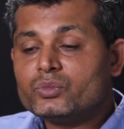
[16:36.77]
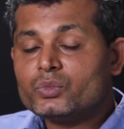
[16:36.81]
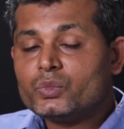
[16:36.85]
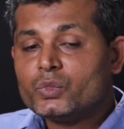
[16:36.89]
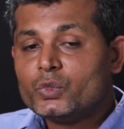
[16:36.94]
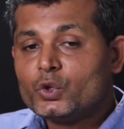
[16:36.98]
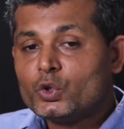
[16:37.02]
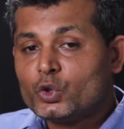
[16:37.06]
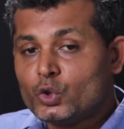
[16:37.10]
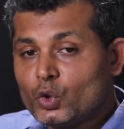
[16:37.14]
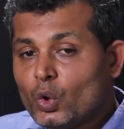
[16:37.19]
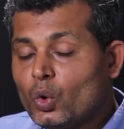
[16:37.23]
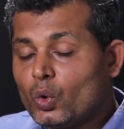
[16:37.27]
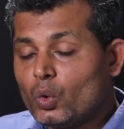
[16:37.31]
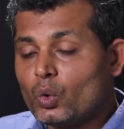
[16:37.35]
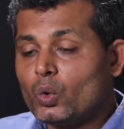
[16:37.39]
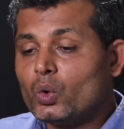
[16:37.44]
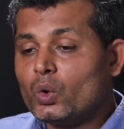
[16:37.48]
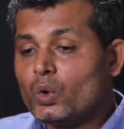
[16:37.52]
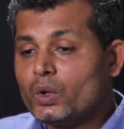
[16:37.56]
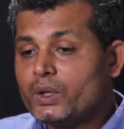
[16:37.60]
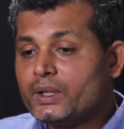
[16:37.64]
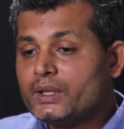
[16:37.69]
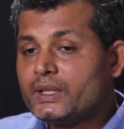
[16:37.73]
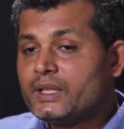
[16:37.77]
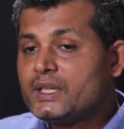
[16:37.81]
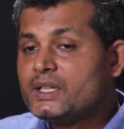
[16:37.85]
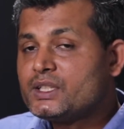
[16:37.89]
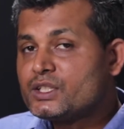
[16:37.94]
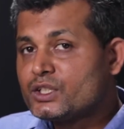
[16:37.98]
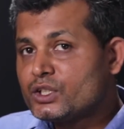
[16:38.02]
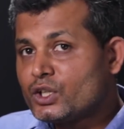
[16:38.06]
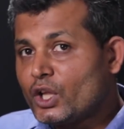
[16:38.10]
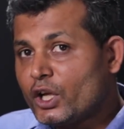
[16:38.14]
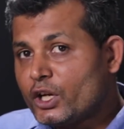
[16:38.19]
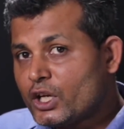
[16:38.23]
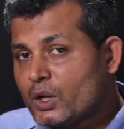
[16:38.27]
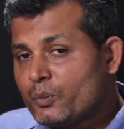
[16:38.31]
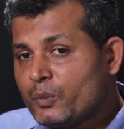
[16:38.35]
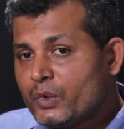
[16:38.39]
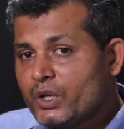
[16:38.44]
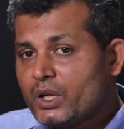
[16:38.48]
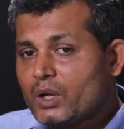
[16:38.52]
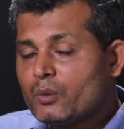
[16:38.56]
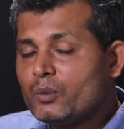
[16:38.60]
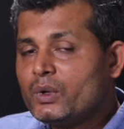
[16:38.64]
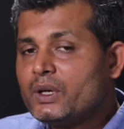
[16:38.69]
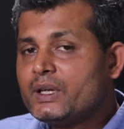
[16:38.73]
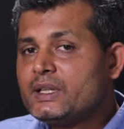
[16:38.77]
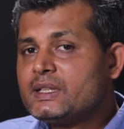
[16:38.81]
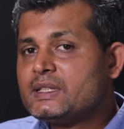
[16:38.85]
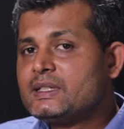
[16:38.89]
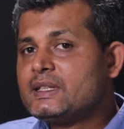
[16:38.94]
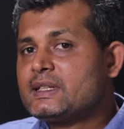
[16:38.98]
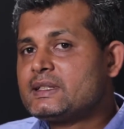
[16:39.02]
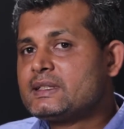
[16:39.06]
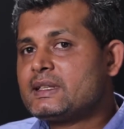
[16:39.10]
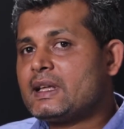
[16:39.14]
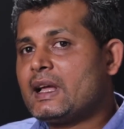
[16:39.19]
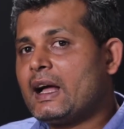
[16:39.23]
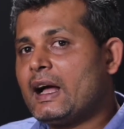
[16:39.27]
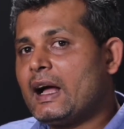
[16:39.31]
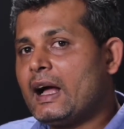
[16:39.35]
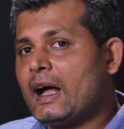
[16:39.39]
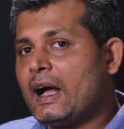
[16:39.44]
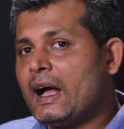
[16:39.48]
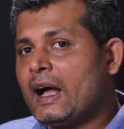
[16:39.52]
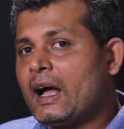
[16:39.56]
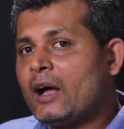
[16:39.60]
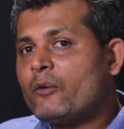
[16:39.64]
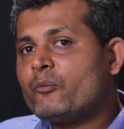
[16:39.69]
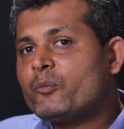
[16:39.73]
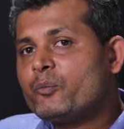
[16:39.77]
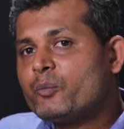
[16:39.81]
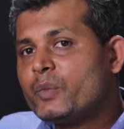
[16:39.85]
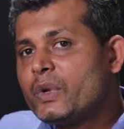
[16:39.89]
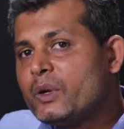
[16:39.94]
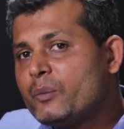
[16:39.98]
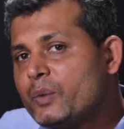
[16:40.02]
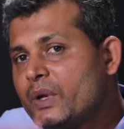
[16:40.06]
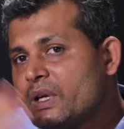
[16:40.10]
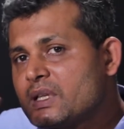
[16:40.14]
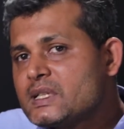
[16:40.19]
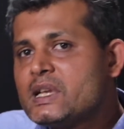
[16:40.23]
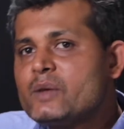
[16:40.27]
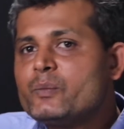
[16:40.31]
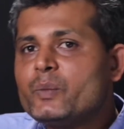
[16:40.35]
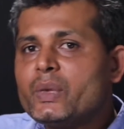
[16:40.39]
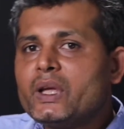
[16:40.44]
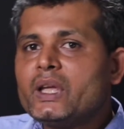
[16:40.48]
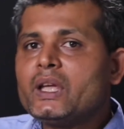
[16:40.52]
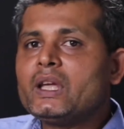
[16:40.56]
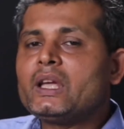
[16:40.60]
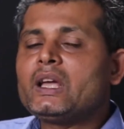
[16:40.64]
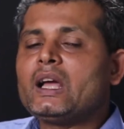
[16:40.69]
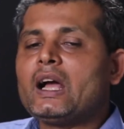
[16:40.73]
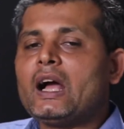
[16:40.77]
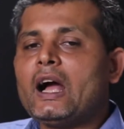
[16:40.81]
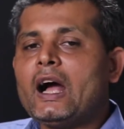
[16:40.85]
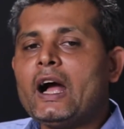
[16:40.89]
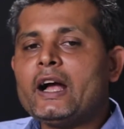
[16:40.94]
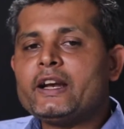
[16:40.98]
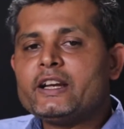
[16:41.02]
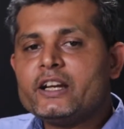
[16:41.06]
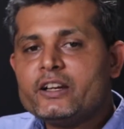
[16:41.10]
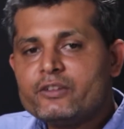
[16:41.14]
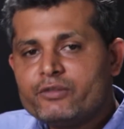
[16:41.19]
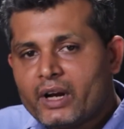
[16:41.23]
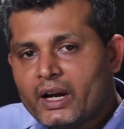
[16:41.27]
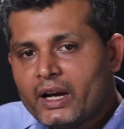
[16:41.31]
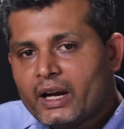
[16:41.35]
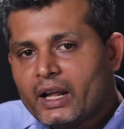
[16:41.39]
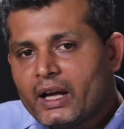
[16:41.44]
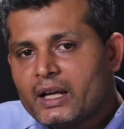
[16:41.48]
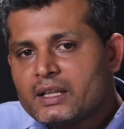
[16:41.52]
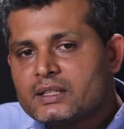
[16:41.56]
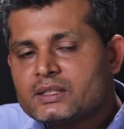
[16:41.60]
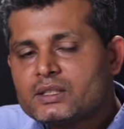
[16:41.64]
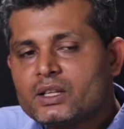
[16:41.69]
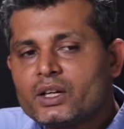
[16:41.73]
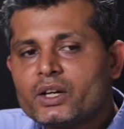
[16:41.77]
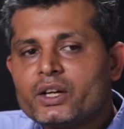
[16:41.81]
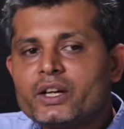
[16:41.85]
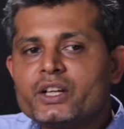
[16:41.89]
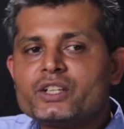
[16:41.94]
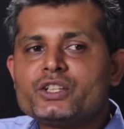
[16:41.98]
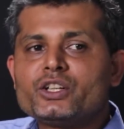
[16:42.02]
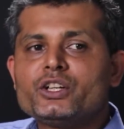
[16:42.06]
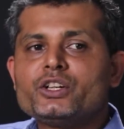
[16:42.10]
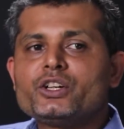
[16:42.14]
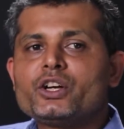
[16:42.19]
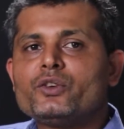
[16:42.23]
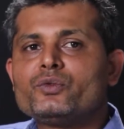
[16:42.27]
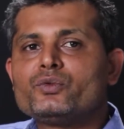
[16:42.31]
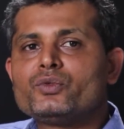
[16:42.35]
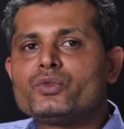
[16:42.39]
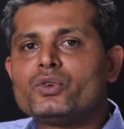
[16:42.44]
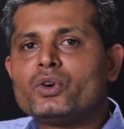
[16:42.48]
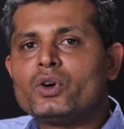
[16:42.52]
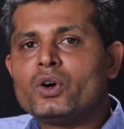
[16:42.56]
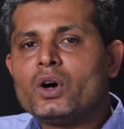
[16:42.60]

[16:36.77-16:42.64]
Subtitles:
though these non-communicable diseases have previously been identified as the result of